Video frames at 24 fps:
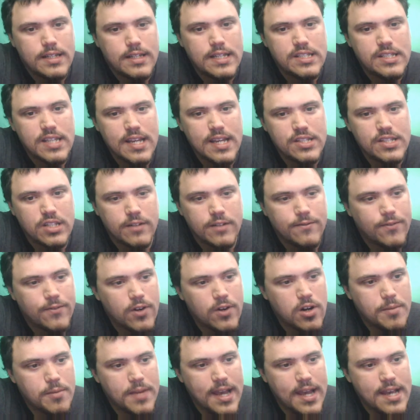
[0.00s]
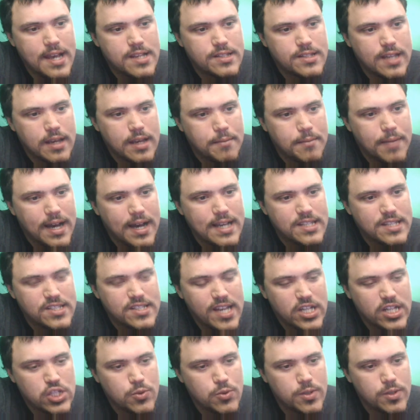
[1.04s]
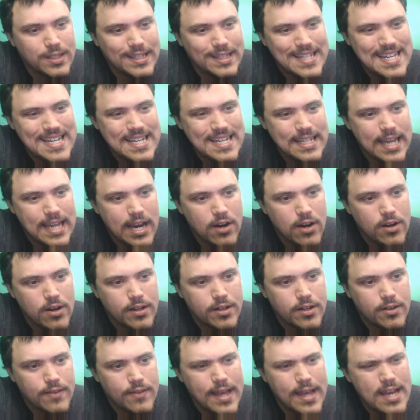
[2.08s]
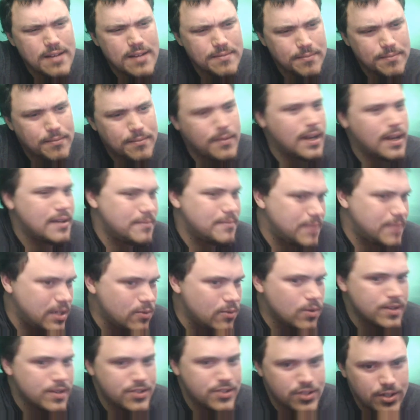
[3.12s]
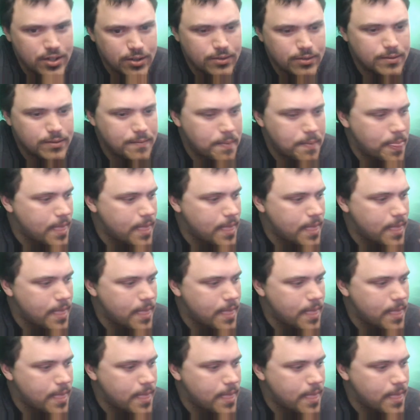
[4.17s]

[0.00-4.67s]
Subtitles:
Disney has confirmed it has a bisexual lead character. That might be what's new.